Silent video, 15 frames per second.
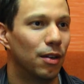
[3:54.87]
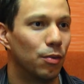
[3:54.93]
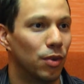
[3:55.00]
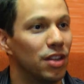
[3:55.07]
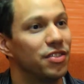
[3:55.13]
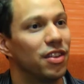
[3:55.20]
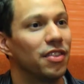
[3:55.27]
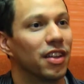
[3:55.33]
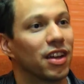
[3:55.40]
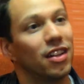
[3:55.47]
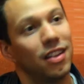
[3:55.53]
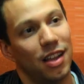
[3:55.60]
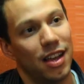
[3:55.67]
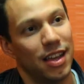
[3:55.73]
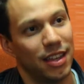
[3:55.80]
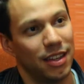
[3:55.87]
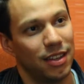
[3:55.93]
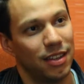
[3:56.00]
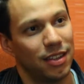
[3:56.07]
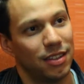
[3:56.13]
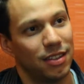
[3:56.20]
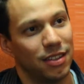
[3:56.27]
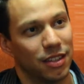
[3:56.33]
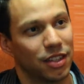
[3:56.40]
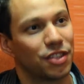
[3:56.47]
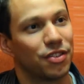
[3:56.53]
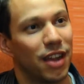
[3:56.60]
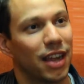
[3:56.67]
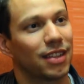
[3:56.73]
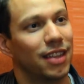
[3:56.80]
runs on the client to
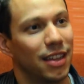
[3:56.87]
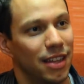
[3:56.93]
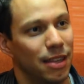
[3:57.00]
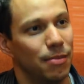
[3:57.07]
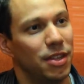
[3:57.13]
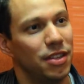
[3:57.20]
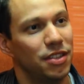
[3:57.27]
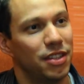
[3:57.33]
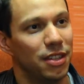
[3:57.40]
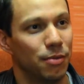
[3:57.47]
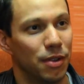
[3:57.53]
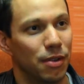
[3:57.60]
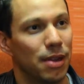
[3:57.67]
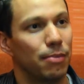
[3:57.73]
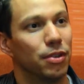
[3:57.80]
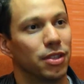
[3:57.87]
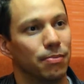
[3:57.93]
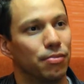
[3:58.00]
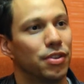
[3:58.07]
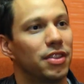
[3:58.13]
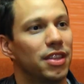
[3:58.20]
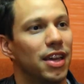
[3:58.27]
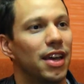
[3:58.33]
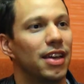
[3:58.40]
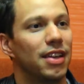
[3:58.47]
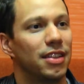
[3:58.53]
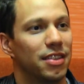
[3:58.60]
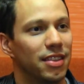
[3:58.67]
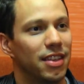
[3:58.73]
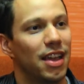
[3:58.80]
extract that image, and we were able to put
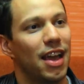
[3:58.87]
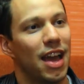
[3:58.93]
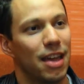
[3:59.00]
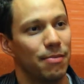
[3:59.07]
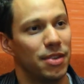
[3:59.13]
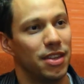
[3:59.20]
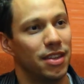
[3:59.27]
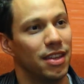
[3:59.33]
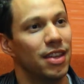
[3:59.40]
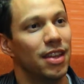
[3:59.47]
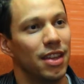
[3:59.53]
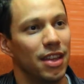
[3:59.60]
that into the admin